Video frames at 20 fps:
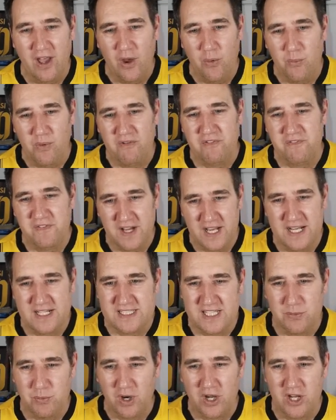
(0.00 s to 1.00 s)
with
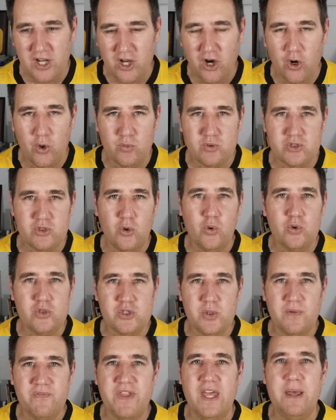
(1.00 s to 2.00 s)
31 goals,
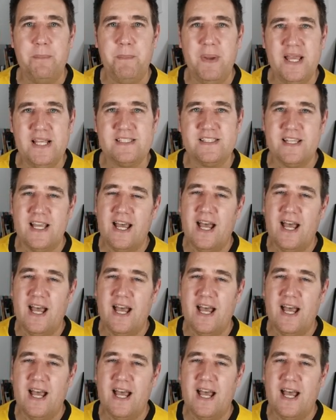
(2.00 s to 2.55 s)
also with their best